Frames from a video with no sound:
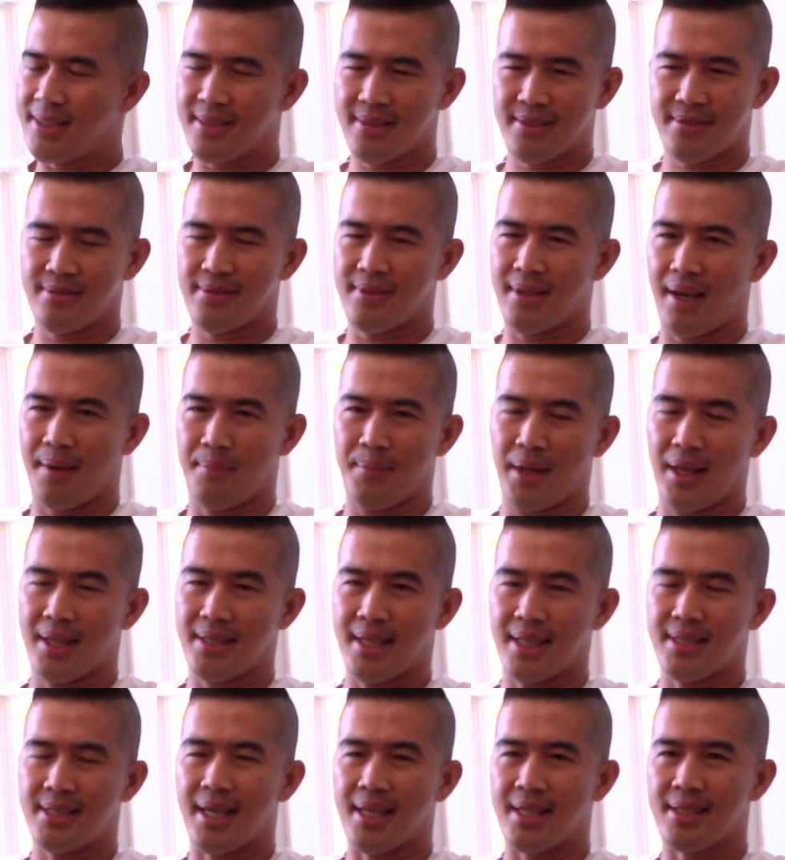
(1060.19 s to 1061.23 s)
is, I mean,
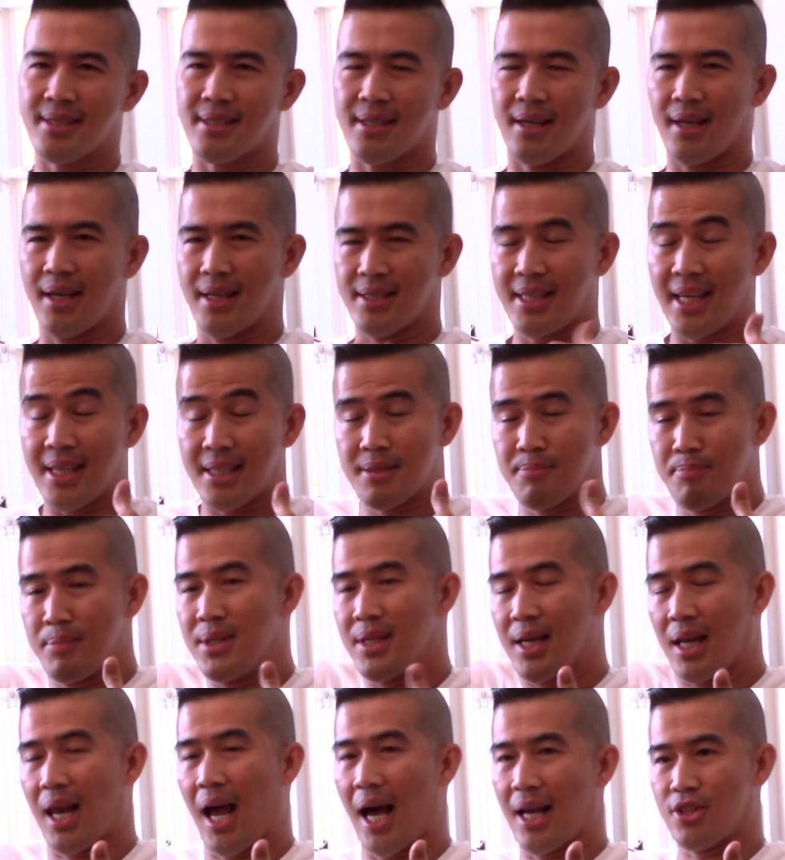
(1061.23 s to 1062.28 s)
it takes me
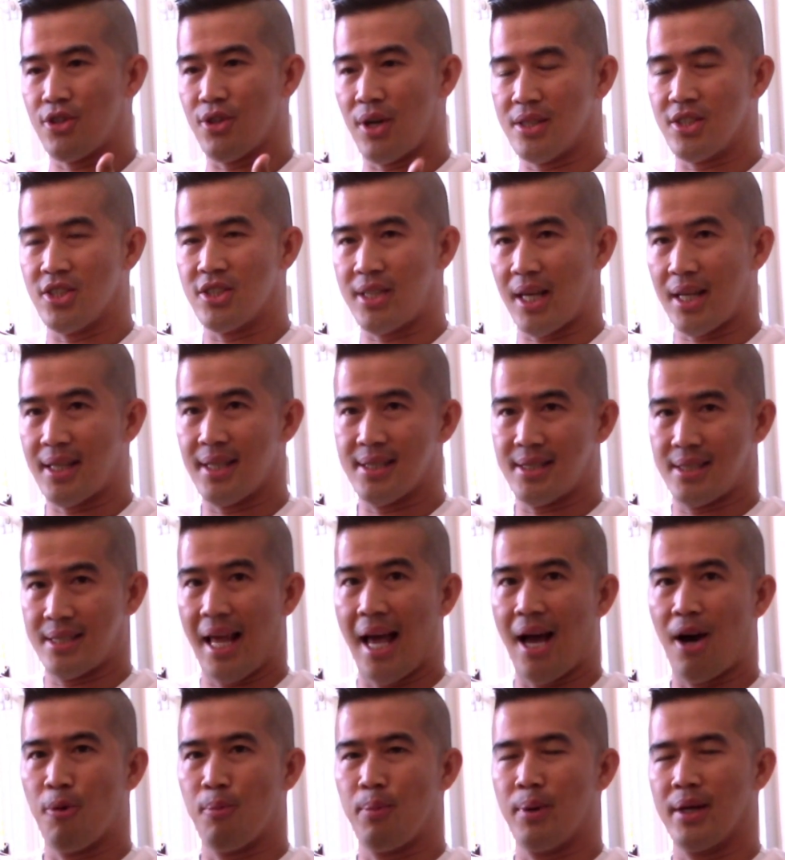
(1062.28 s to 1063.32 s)
a lot to understand this
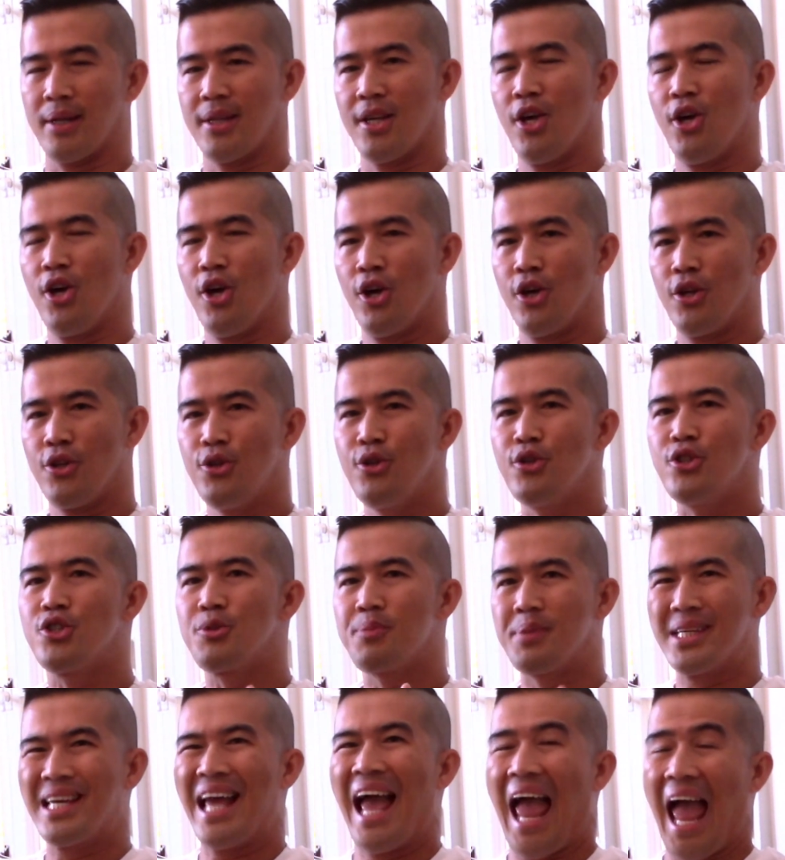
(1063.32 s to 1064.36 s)
now, but you should
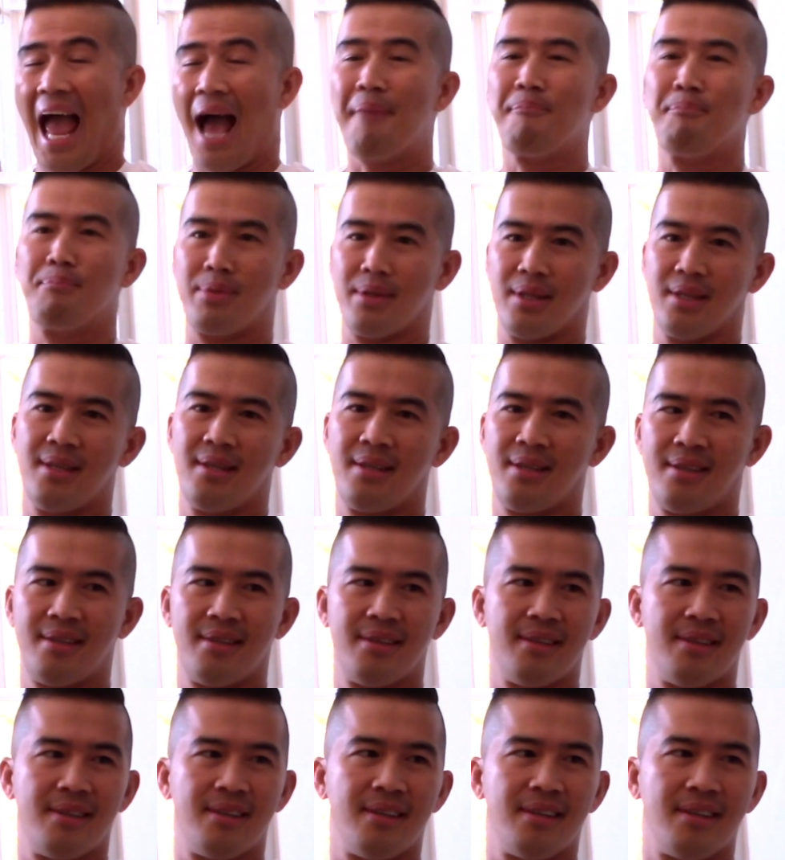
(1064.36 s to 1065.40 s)
be happy.
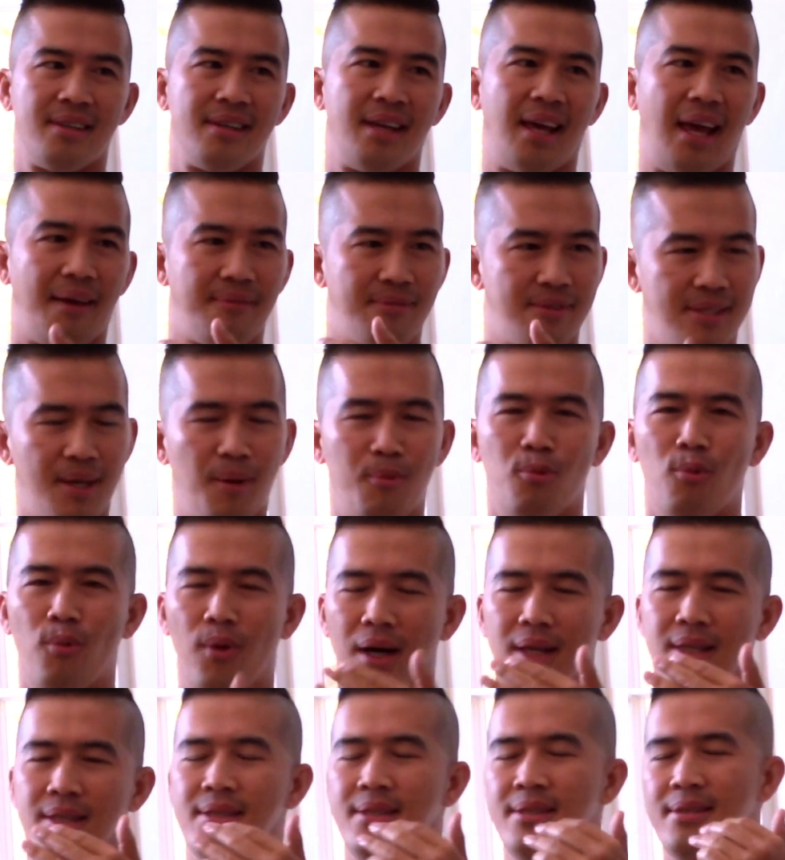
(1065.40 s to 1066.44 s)
If
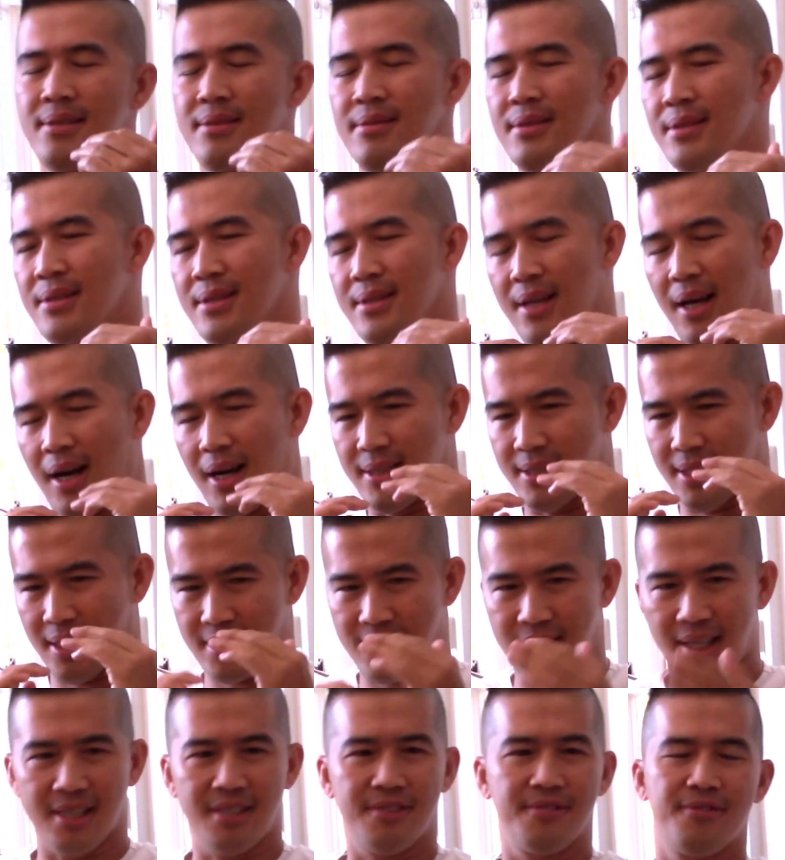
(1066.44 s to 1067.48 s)
someone are
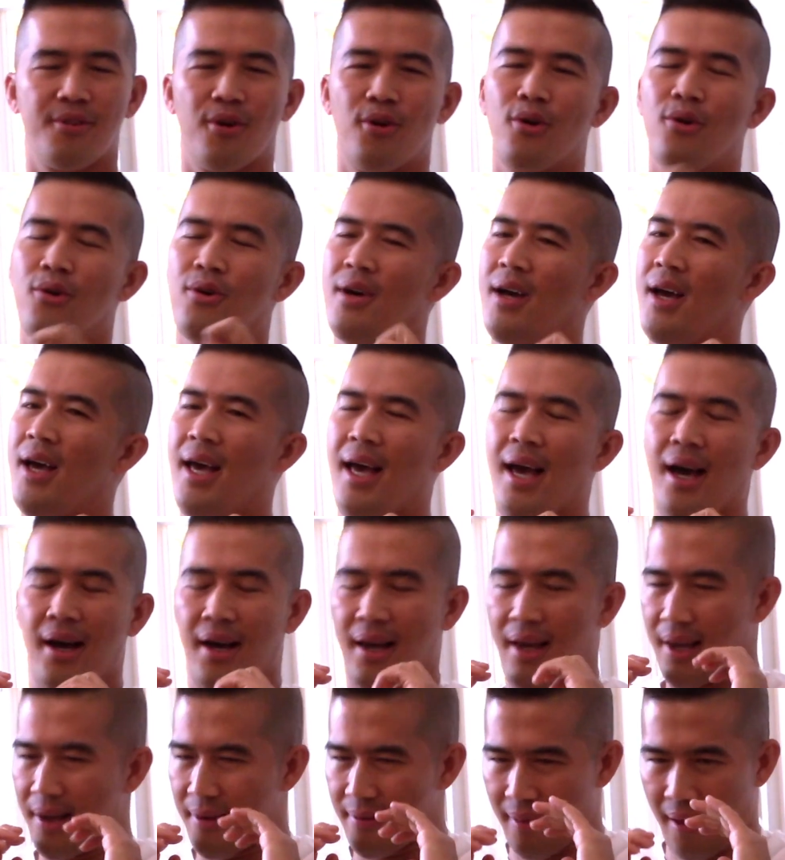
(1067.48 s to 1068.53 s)
successful,
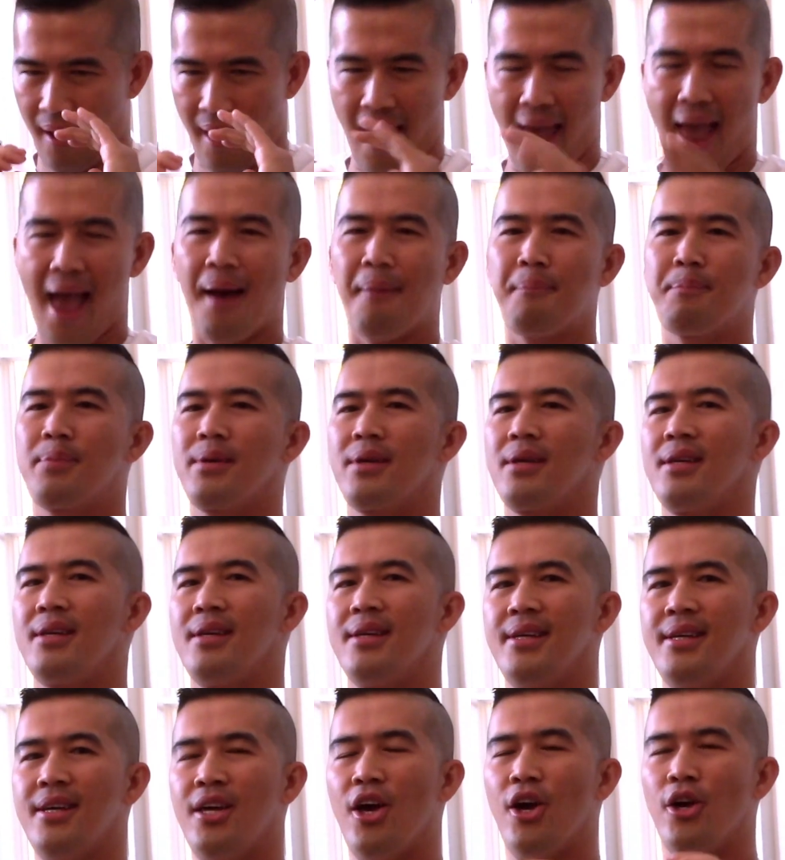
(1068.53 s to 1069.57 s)
they're
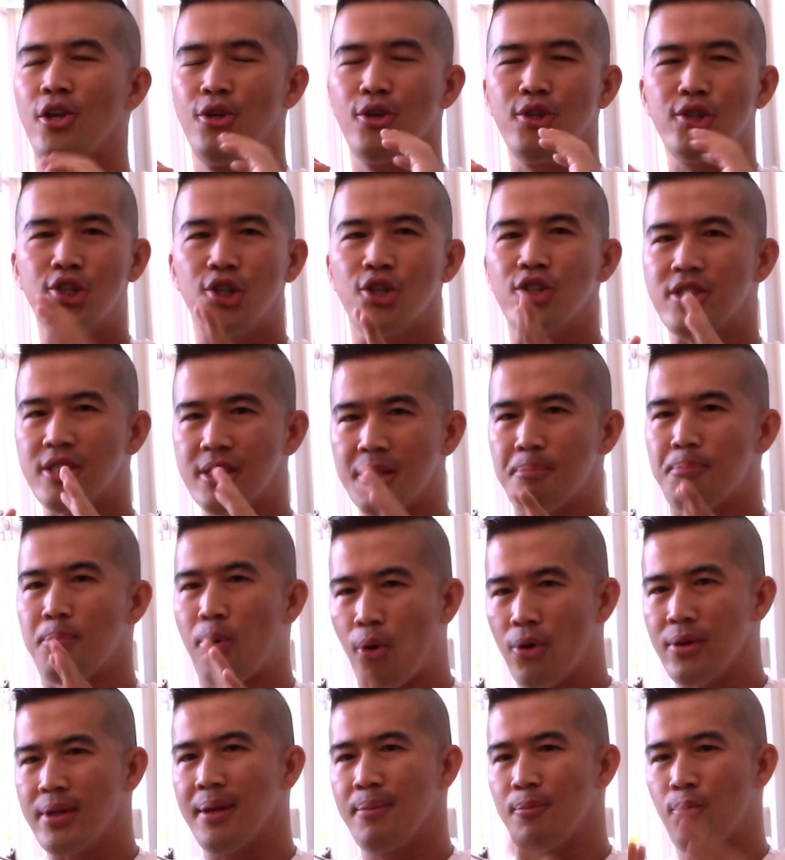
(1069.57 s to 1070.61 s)
happy, you should
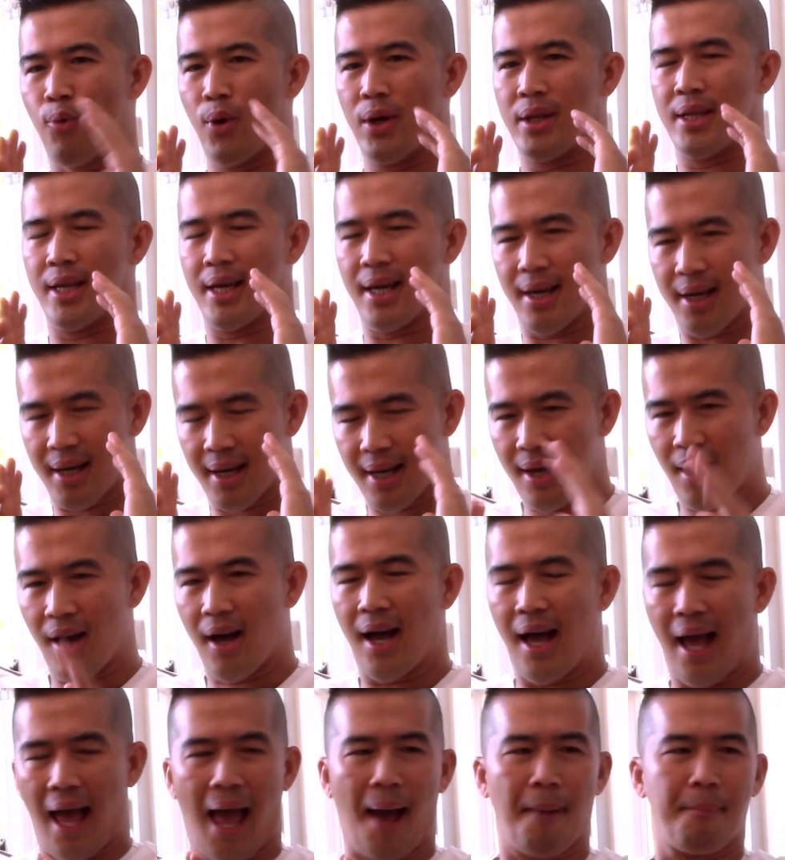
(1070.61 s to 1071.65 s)
support them when they're
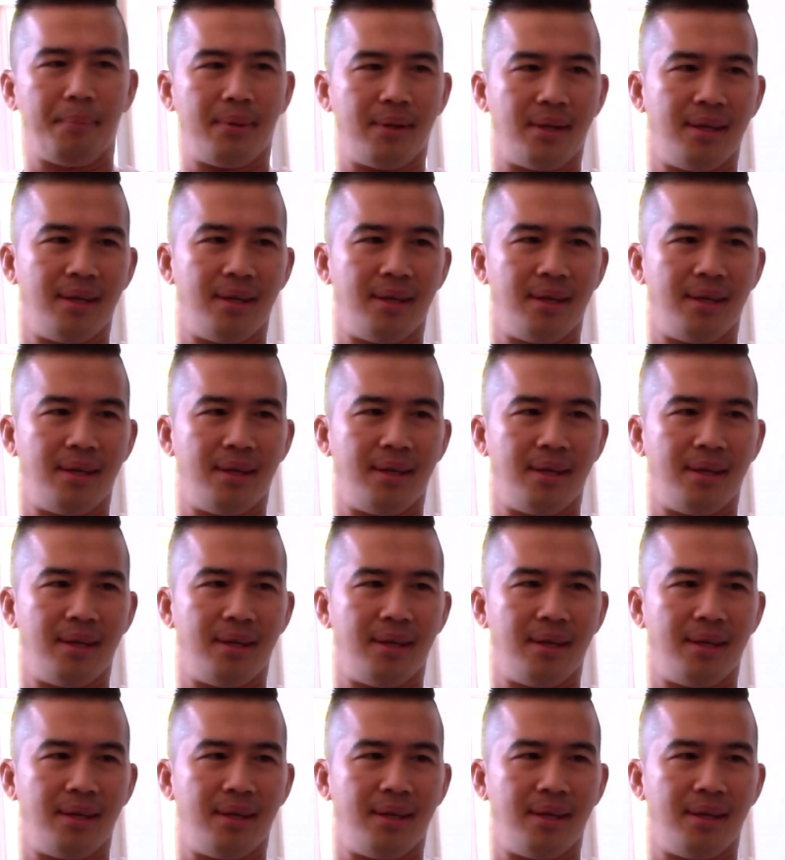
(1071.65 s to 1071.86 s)
happy.